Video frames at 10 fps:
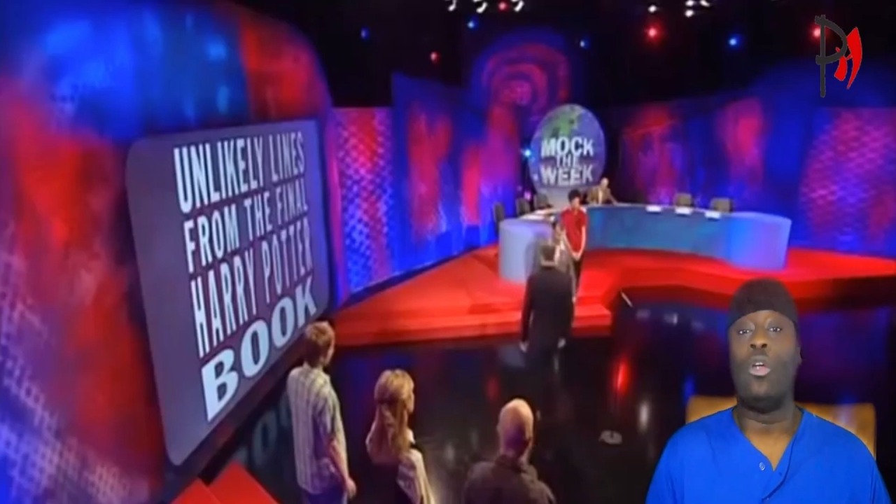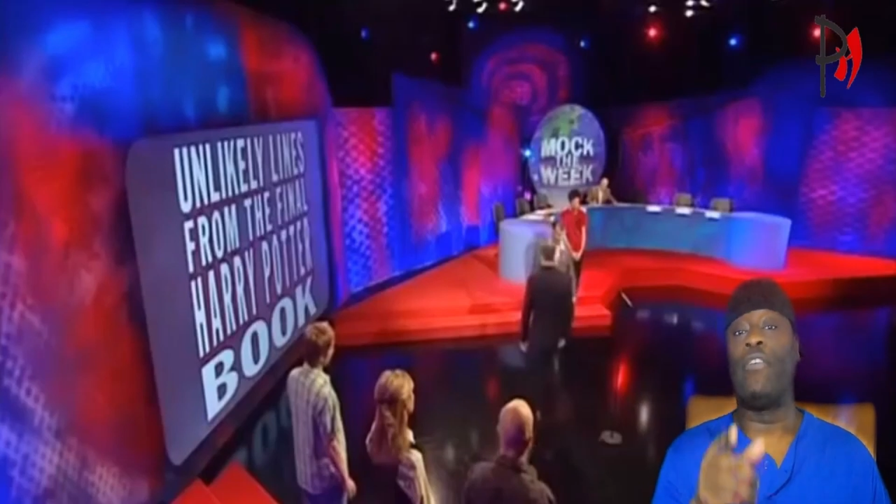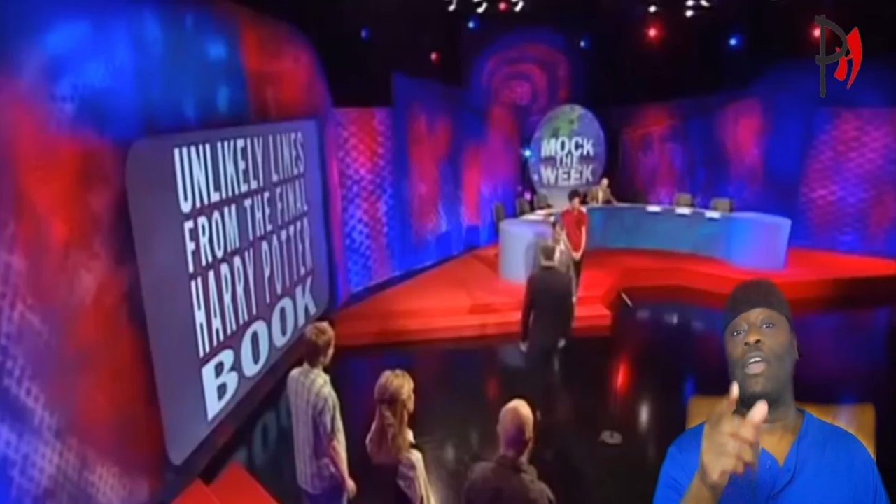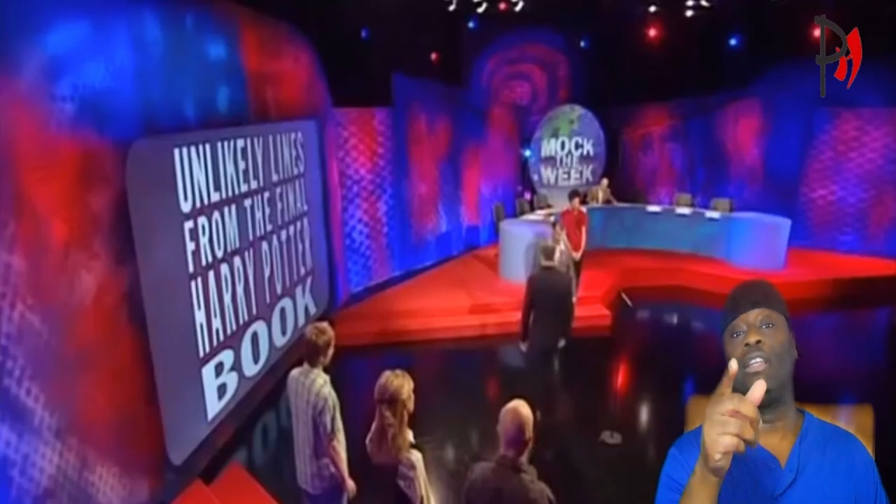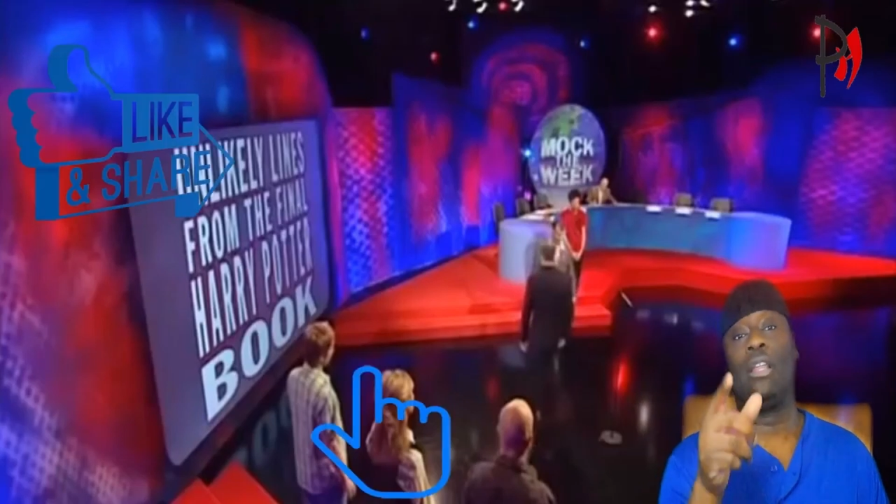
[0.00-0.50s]
Don't
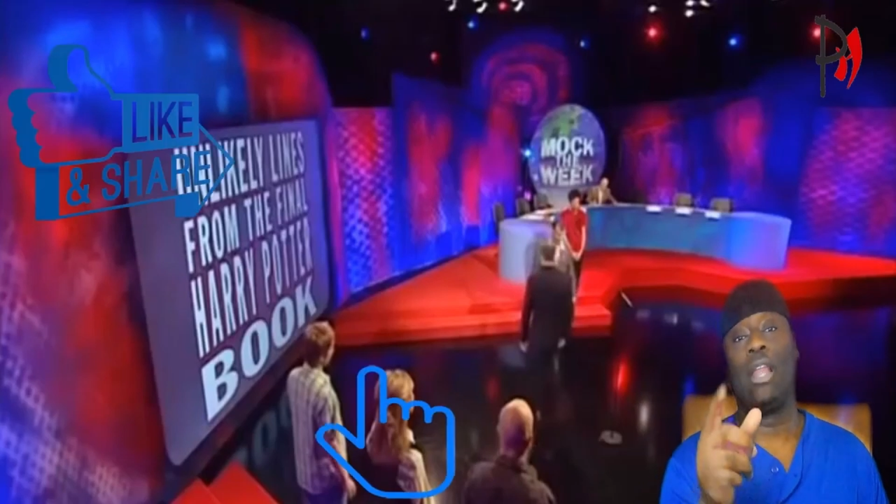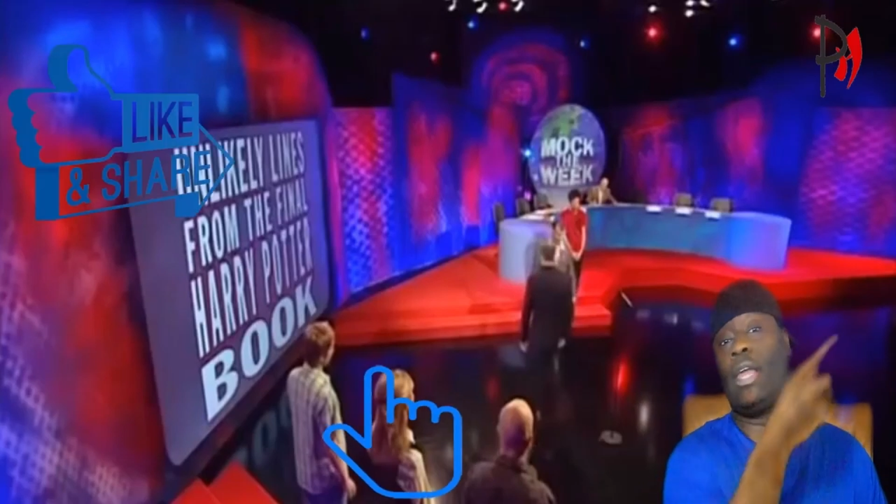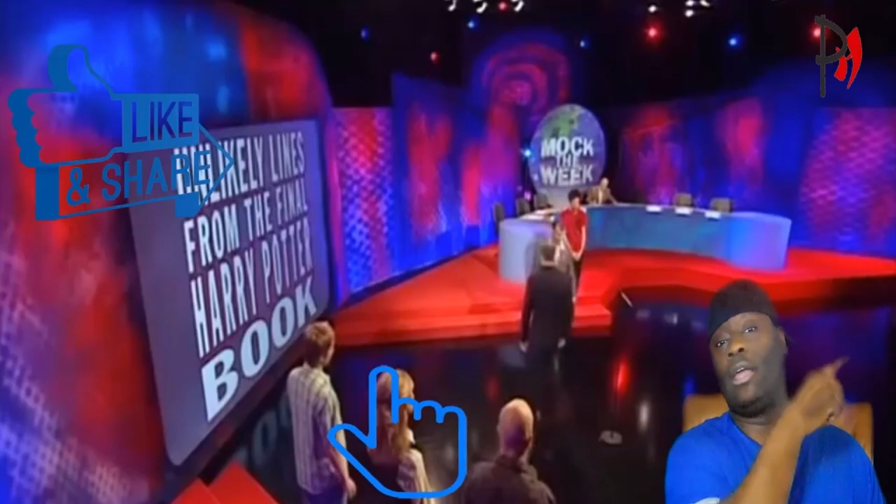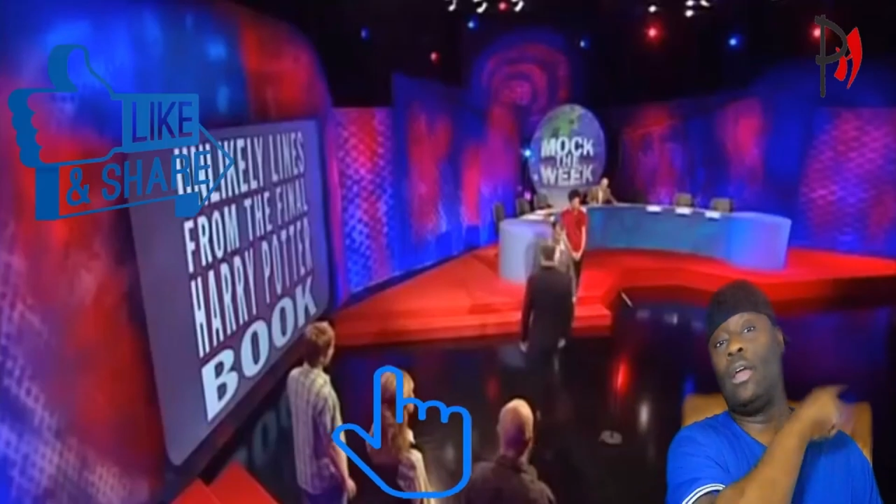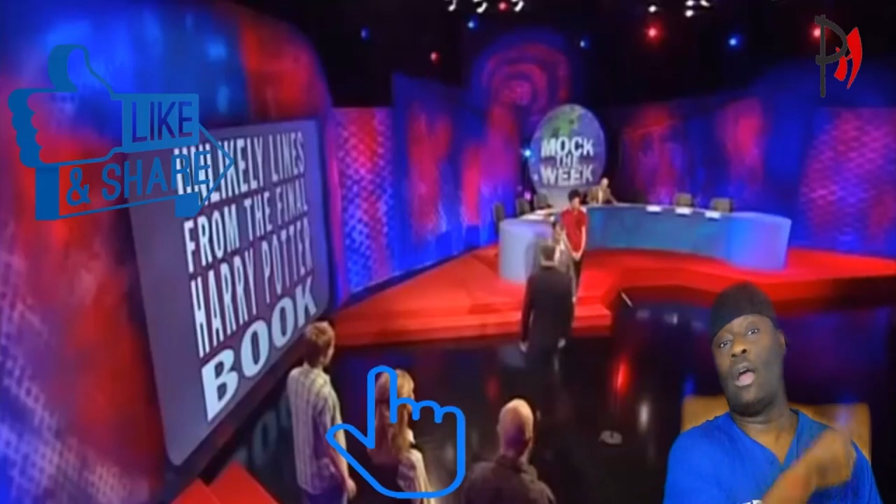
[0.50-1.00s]
forget to
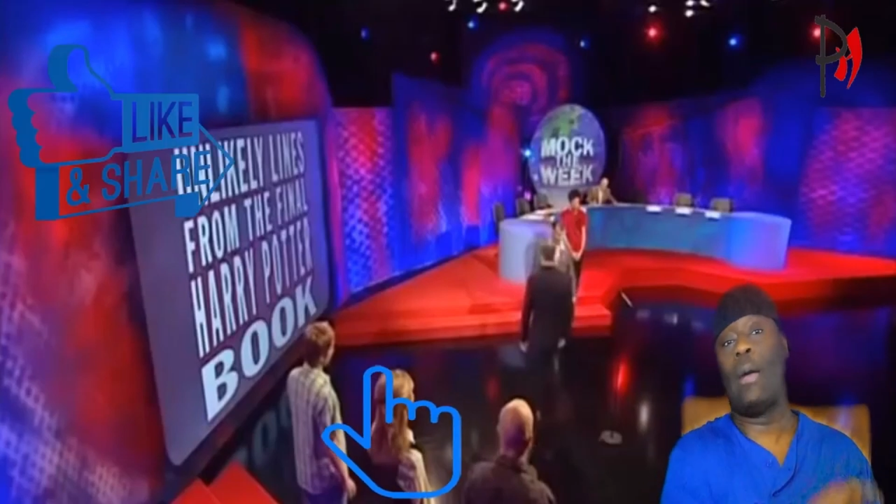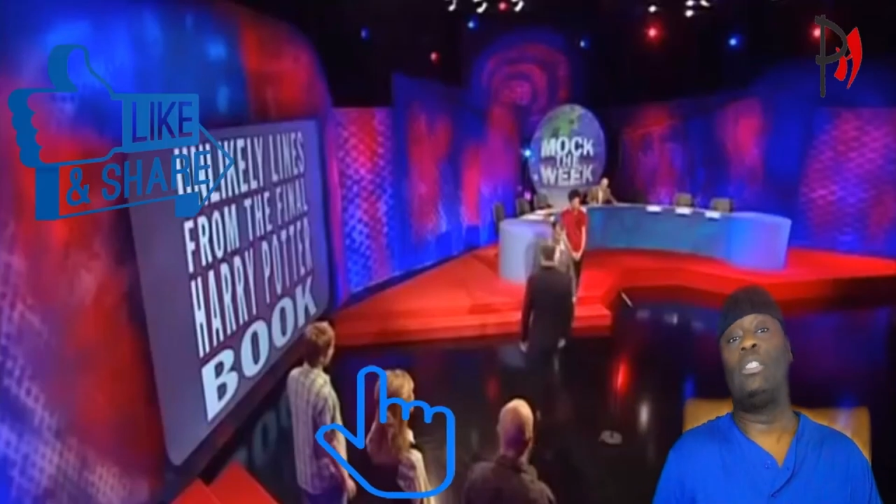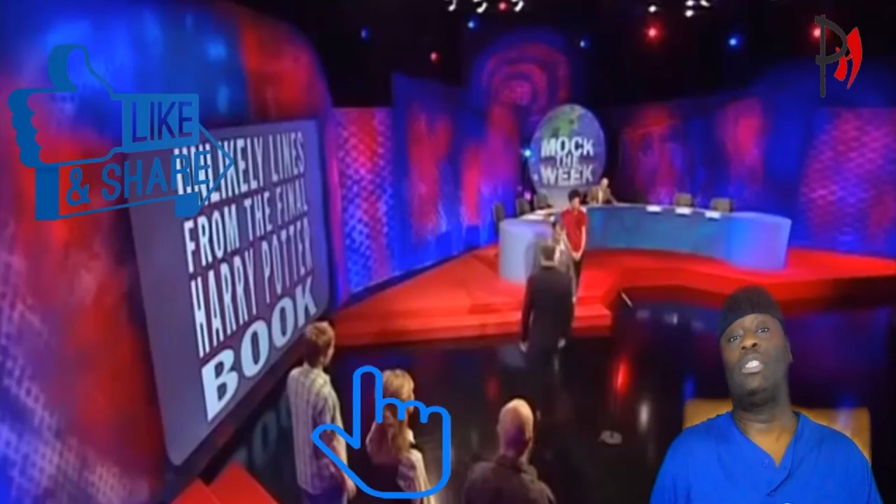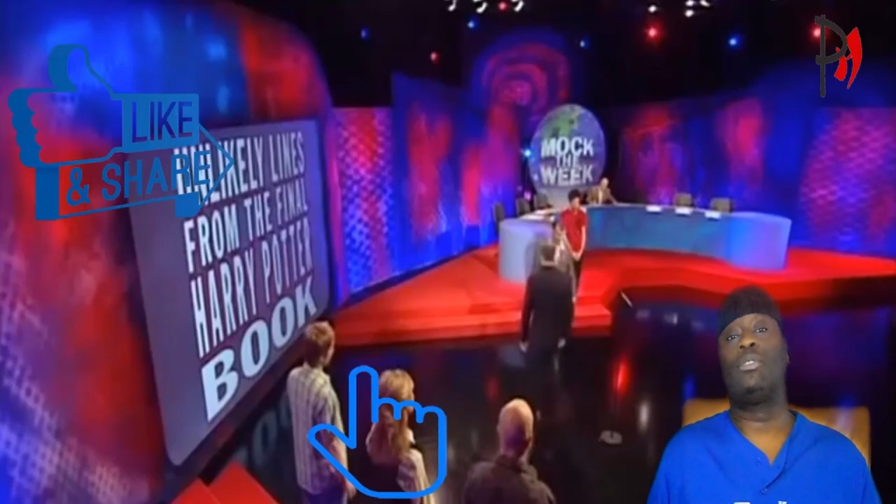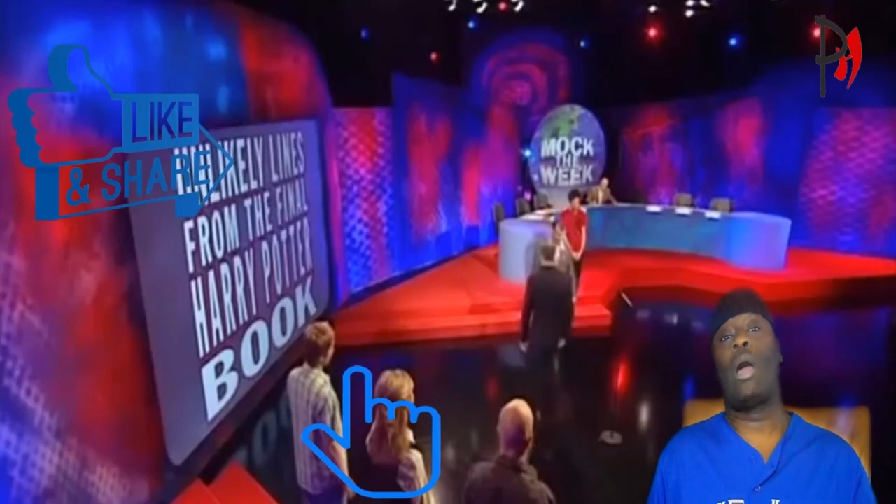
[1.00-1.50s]
like,
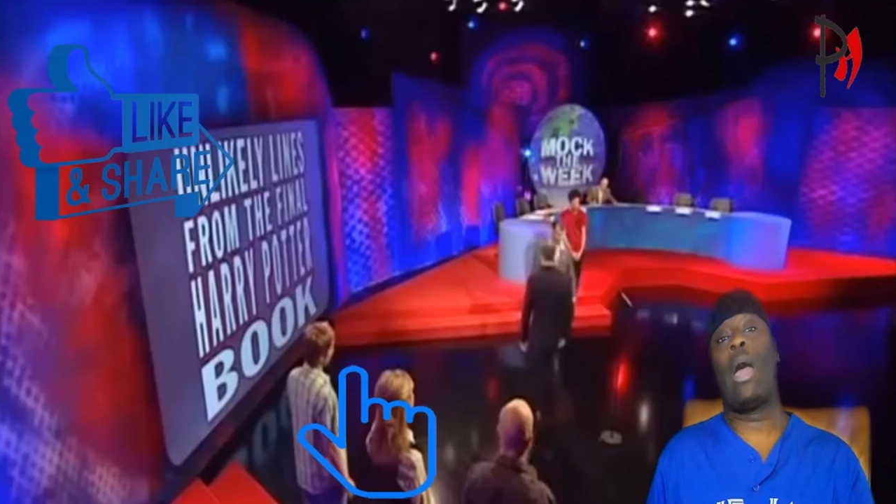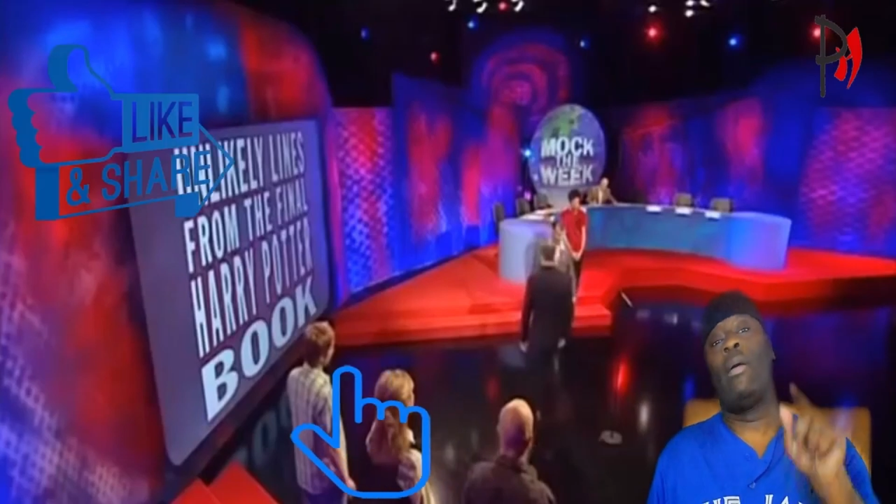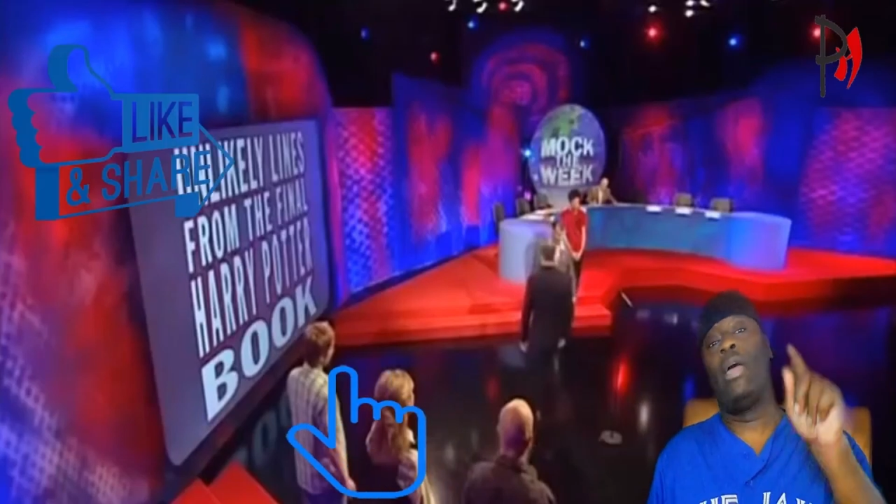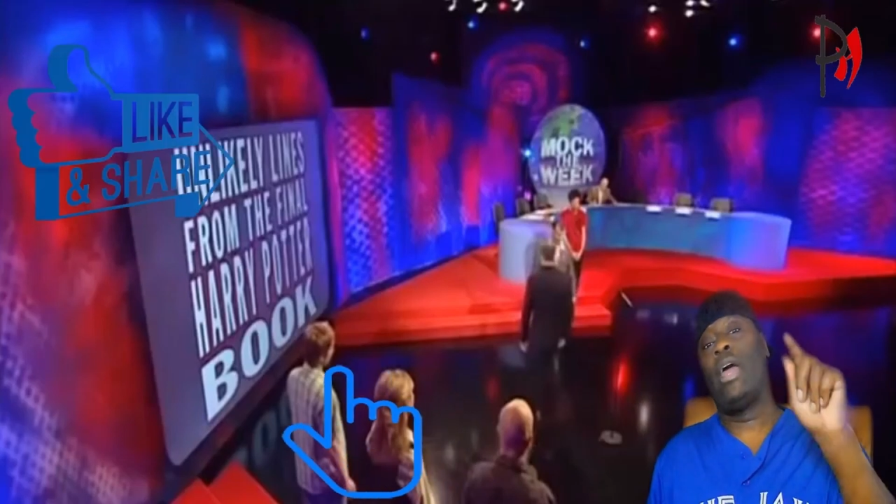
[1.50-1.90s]
comment, subscribe,